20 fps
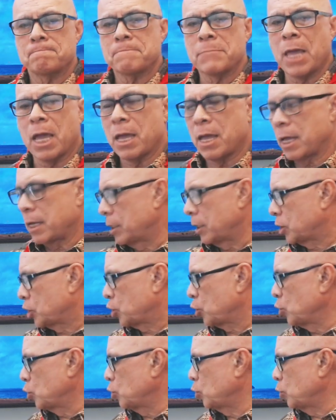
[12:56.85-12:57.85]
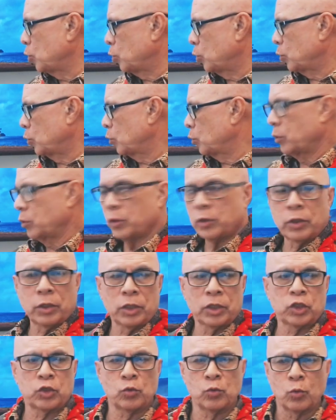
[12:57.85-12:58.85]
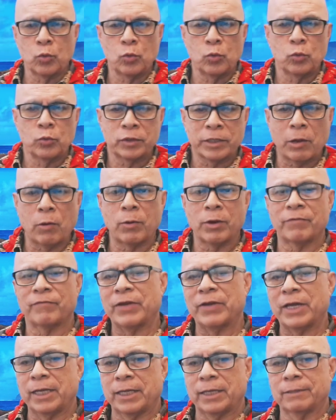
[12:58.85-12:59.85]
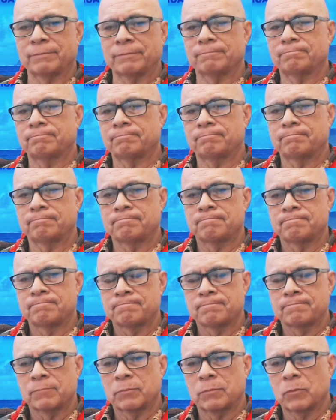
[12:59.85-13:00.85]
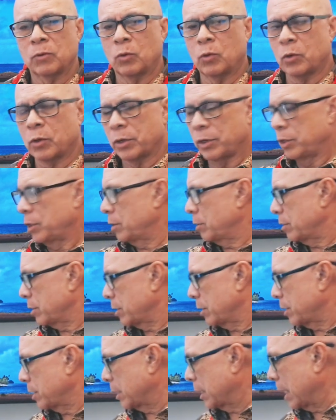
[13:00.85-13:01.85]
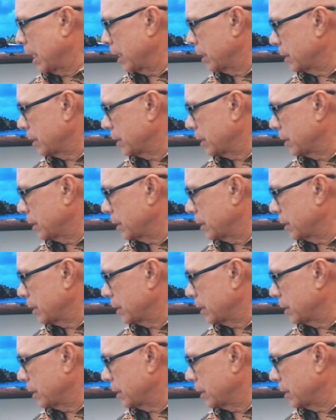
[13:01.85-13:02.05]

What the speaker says: Itu Tauagavale, or again